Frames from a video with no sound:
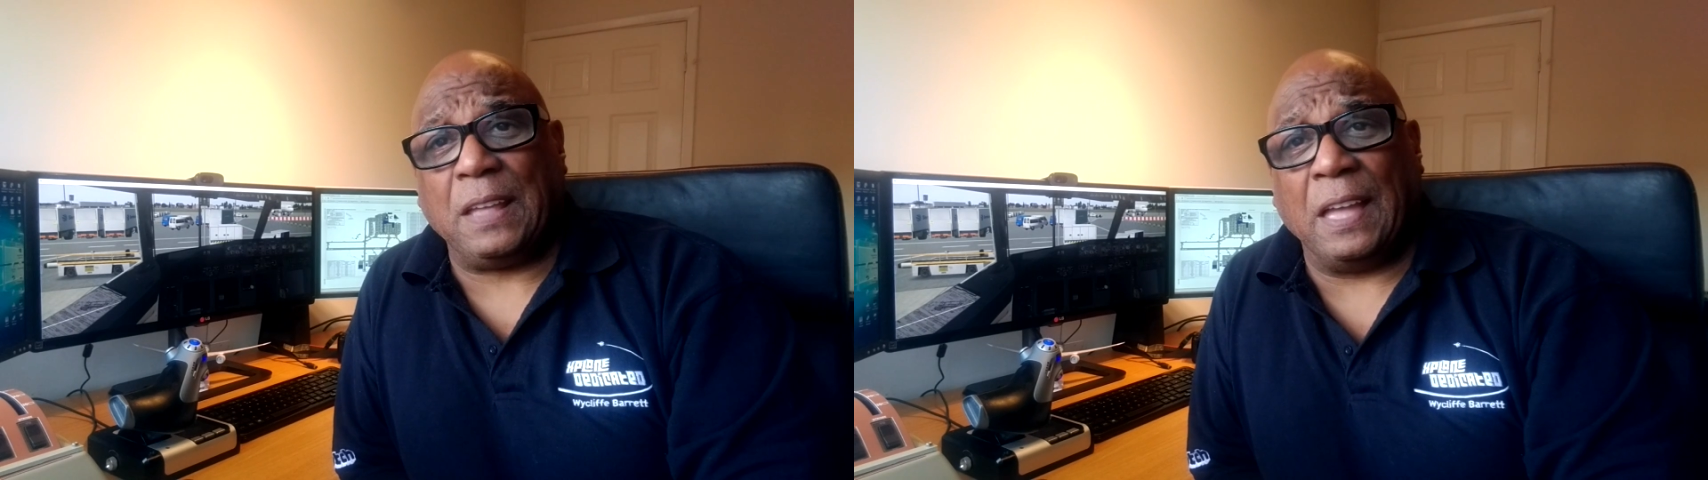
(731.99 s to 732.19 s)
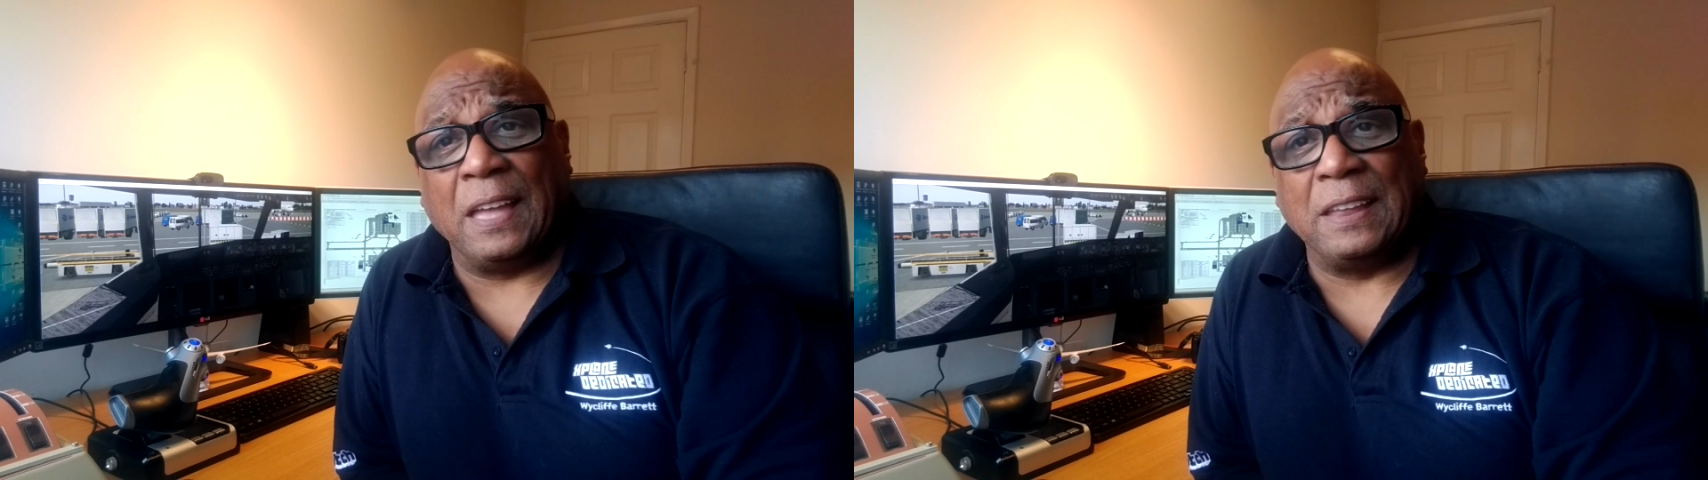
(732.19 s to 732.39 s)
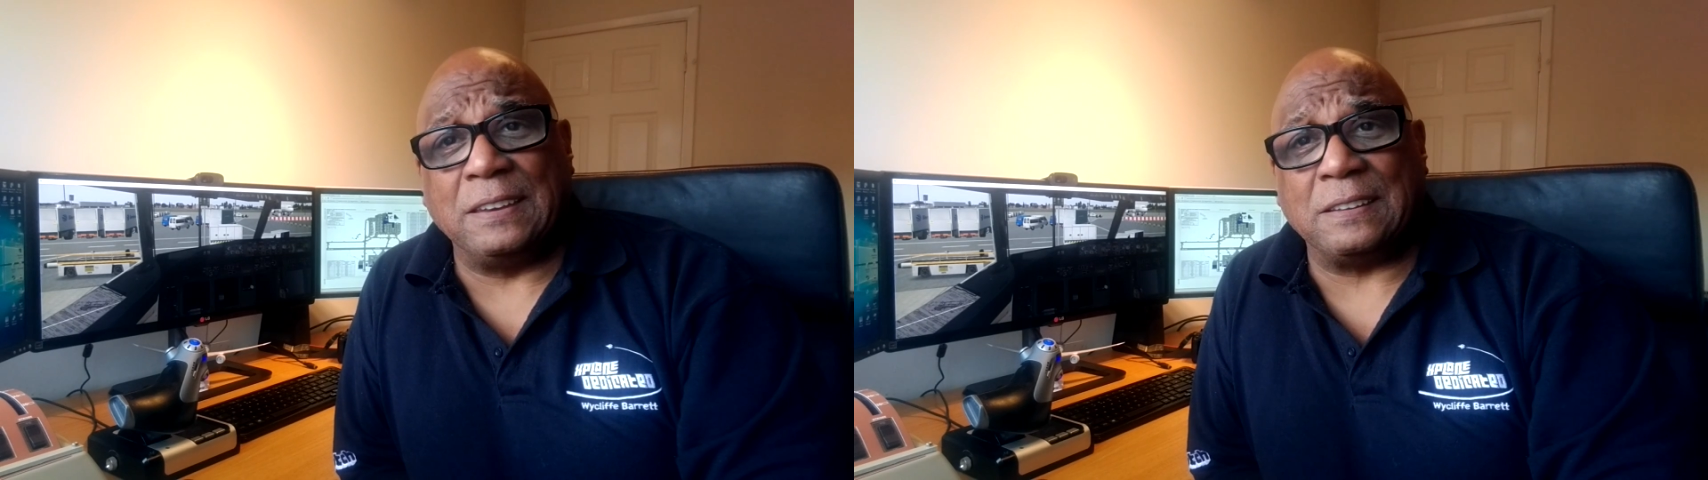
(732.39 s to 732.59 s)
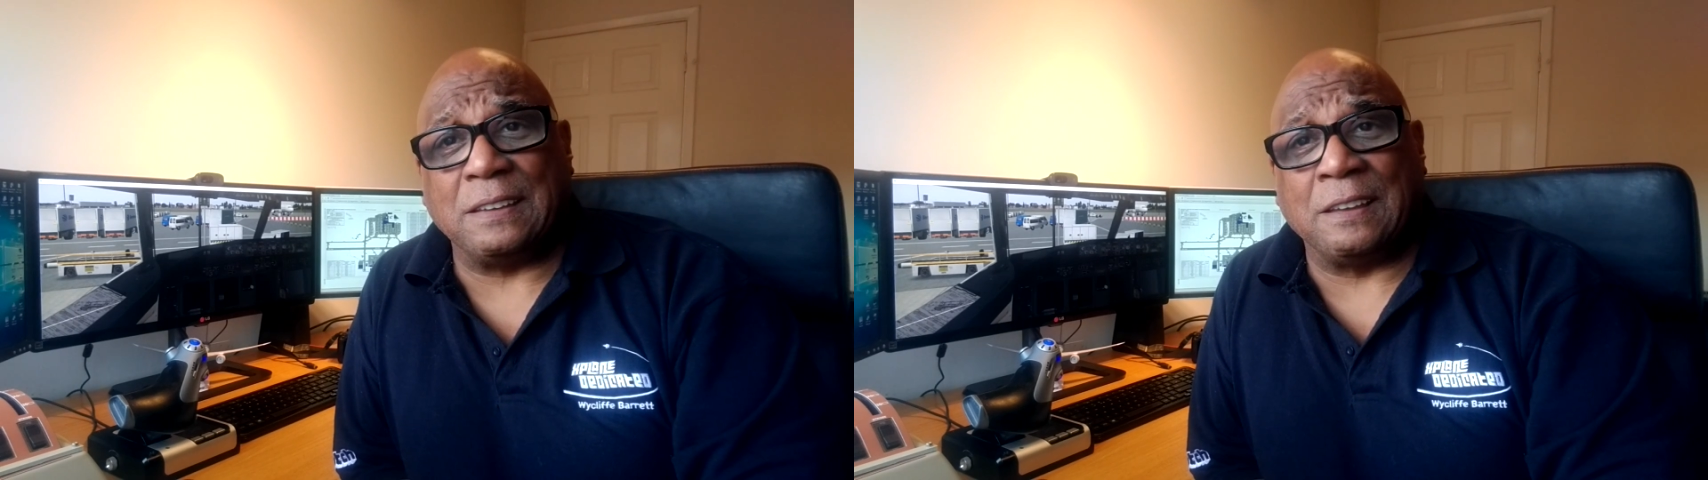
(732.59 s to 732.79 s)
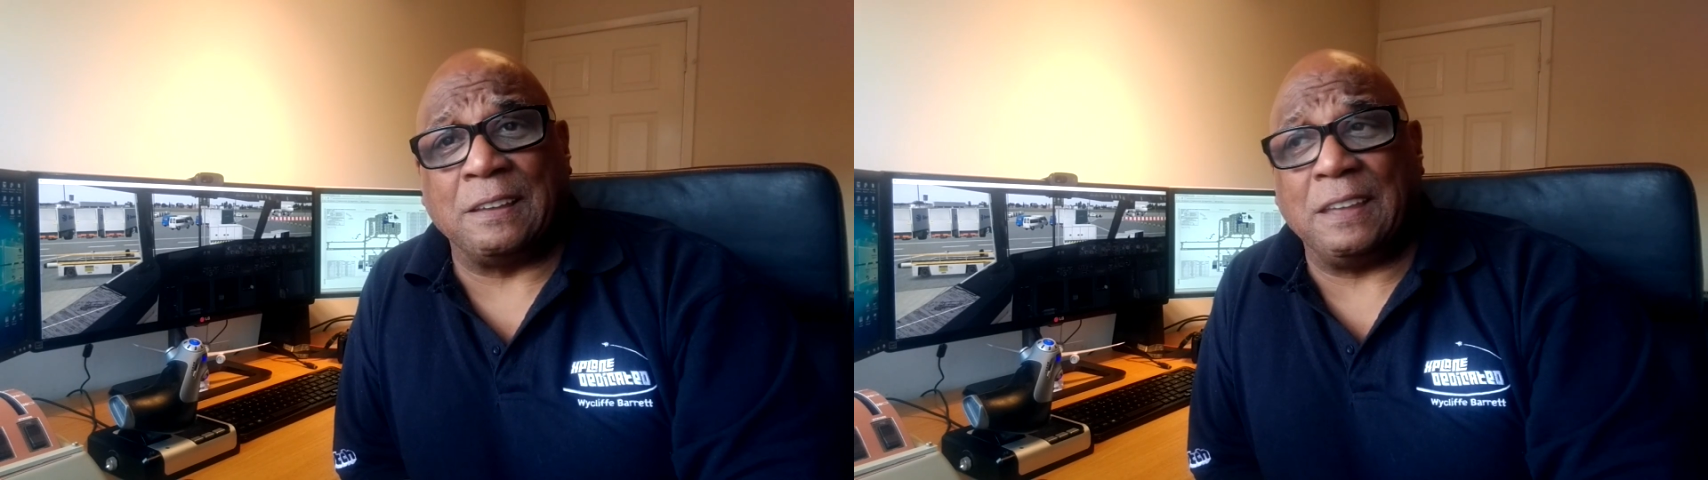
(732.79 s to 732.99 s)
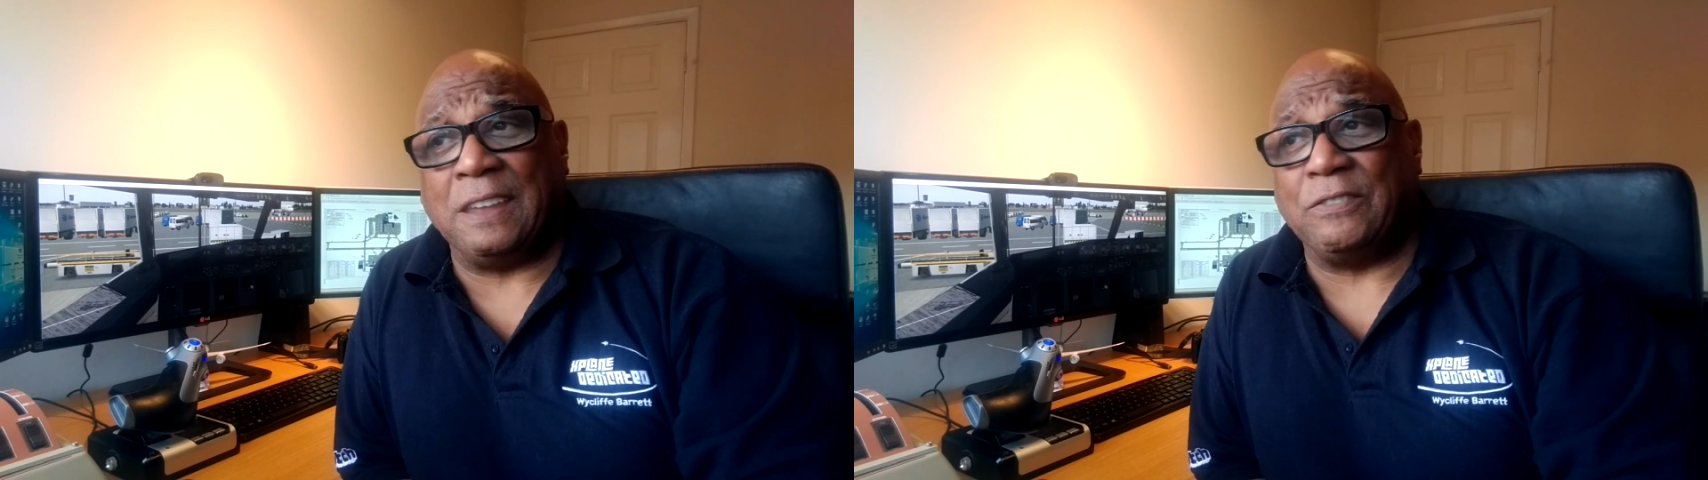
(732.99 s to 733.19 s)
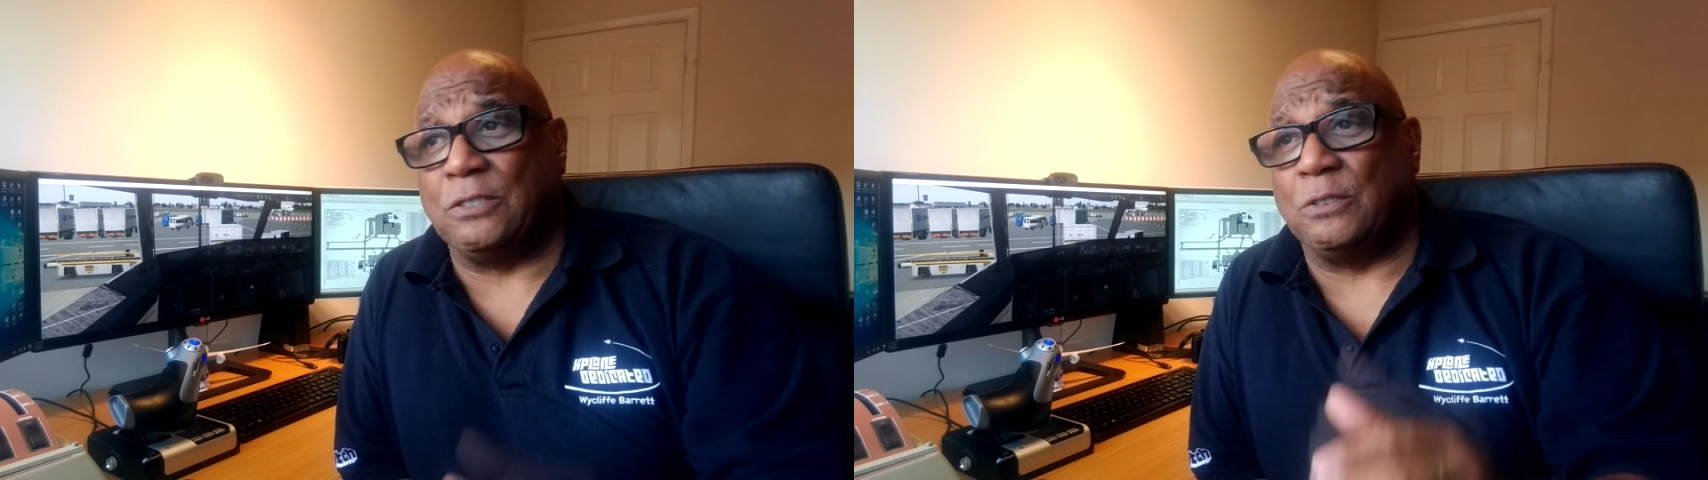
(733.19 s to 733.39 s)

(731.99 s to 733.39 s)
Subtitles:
and even